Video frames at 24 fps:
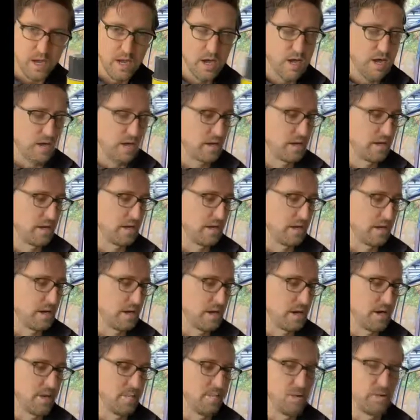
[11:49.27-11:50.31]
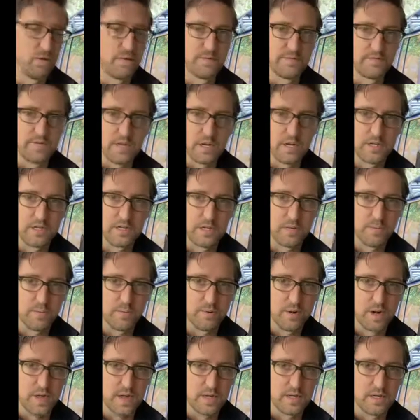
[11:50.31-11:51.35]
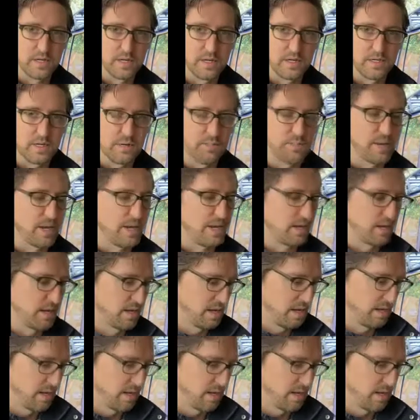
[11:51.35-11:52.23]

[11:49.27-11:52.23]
automotive touch-up brand, touch-up paint.